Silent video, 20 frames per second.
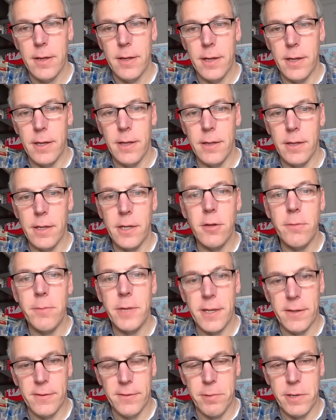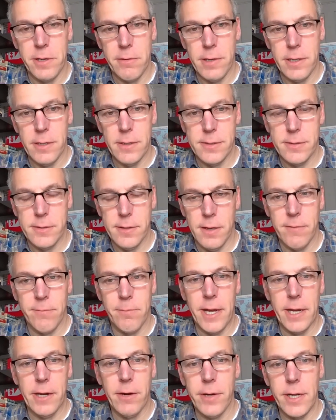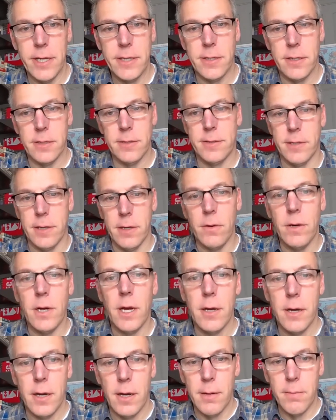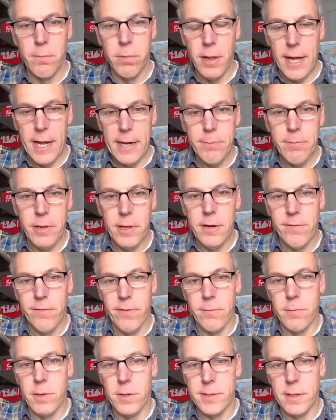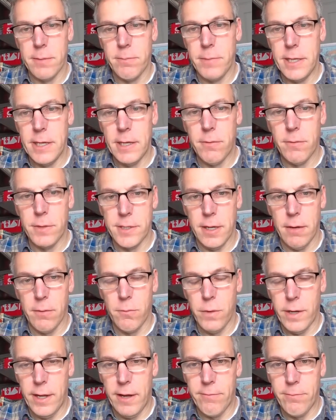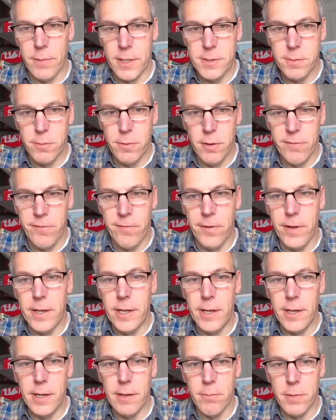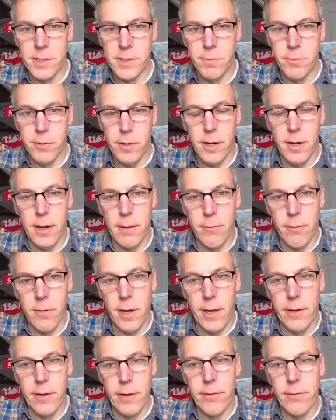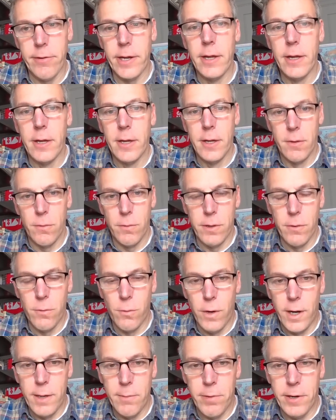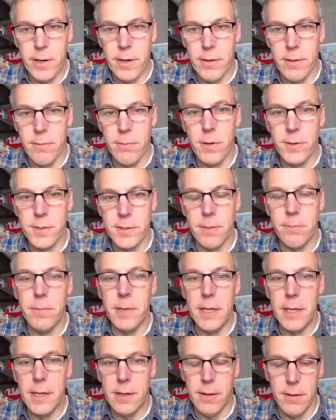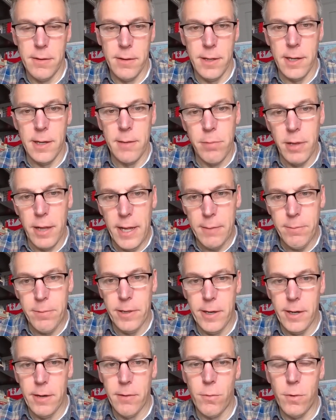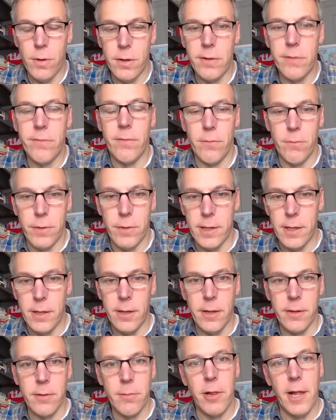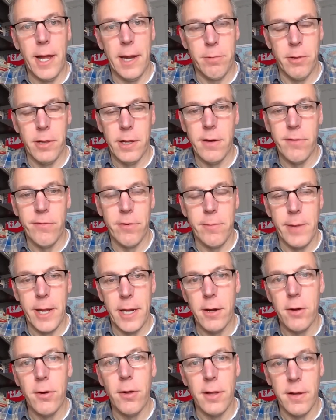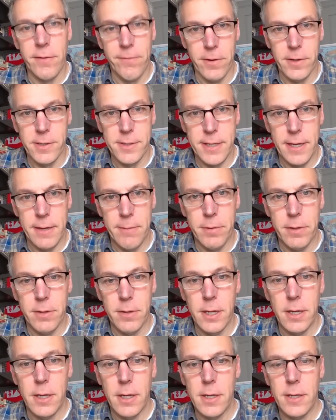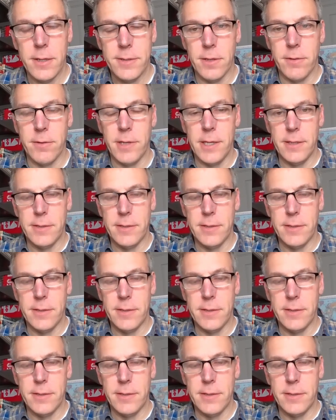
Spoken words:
in the human experience of migration. So a black player from Mozambique, which would have much more affinity and much more camaraderie with a white player than Mozambique than a black player would with another black player from Angola, for example. So